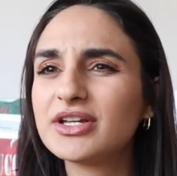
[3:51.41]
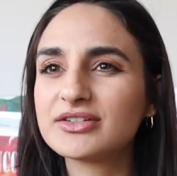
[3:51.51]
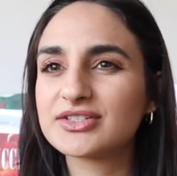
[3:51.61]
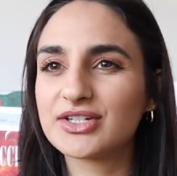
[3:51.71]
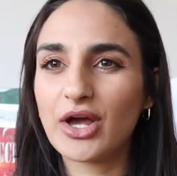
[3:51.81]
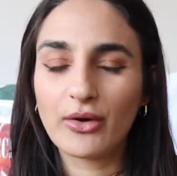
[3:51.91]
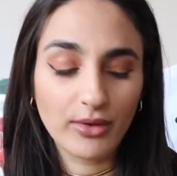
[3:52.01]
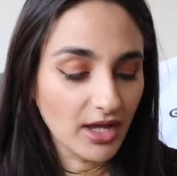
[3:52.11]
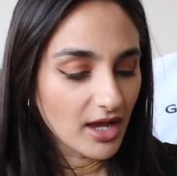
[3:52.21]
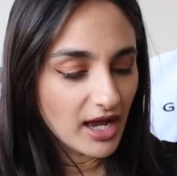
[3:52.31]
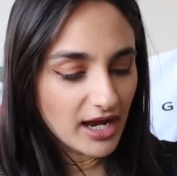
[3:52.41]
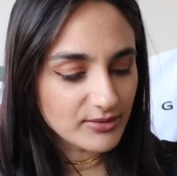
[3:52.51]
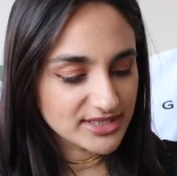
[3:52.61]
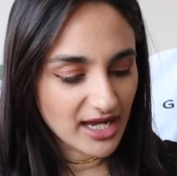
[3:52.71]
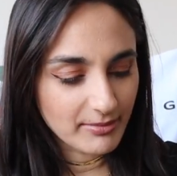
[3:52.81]
years ago, I
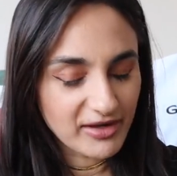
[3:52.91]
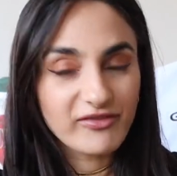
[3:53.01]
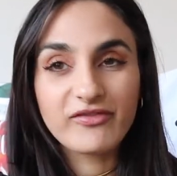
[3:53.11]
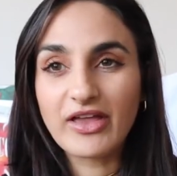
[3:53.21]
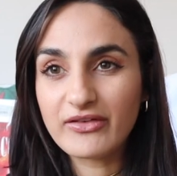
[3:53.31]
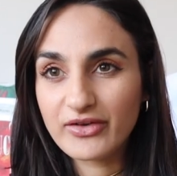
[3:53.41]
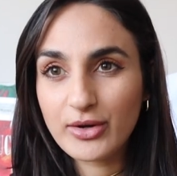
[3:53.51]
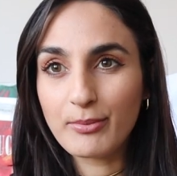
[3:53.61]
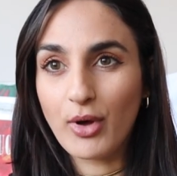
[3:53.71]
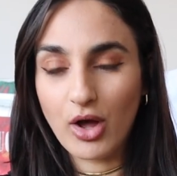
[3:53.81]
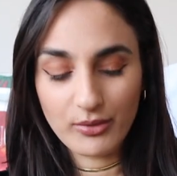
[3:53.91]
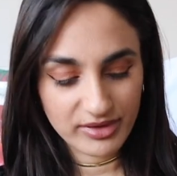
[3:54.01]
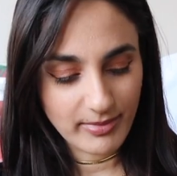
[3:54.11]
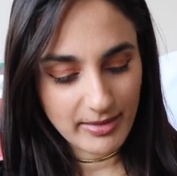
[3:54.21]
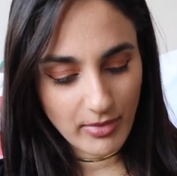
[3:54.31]
was at my favorite mall
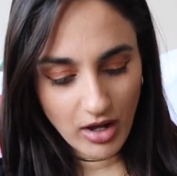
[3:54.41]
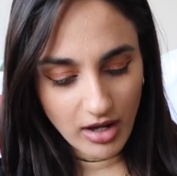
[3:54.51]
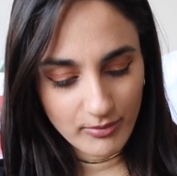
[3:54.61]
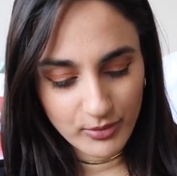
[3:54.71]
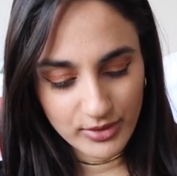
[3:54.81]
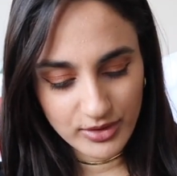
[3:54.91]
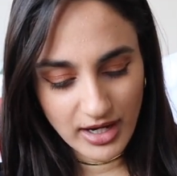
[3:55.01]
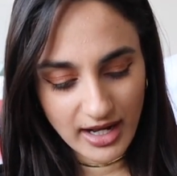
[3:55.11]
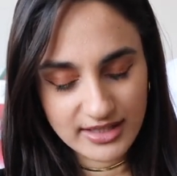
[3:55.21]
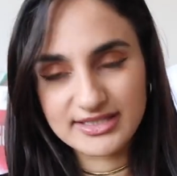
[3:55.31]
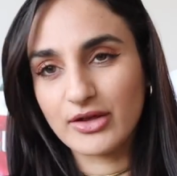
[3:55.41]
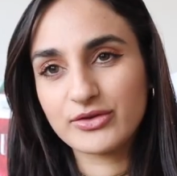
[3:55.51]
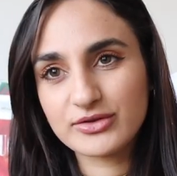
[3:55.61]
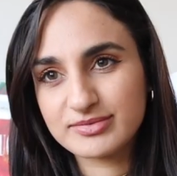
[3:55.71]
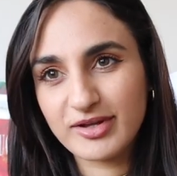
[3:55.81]
with my mom. We were at
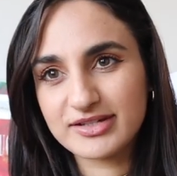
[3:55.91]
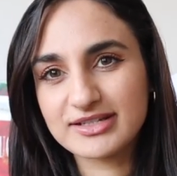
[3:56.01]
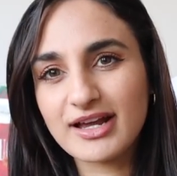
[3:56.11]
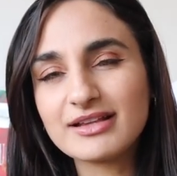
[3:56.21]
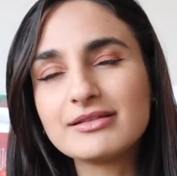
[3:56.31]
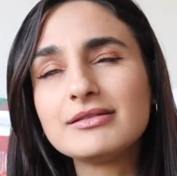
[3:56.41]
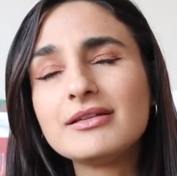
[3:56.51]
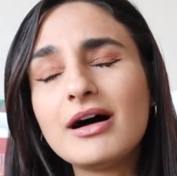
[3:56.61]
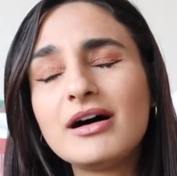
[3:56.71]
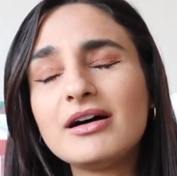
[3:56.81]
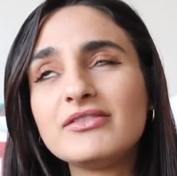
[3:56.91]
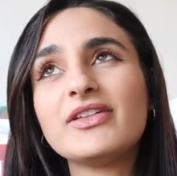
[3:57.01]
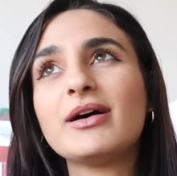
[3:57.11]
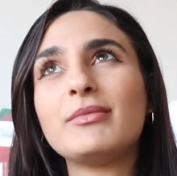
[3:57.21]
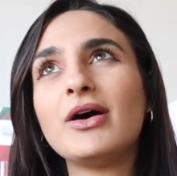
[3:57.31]
South Coast Plaza. I love
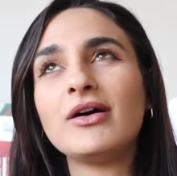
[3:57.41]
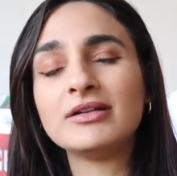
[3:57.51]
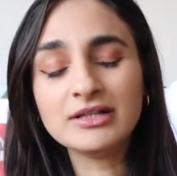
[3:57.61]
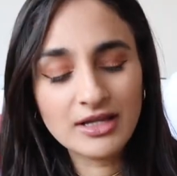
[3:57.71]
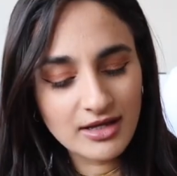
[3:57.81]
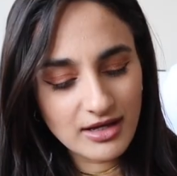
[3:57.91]
that mall.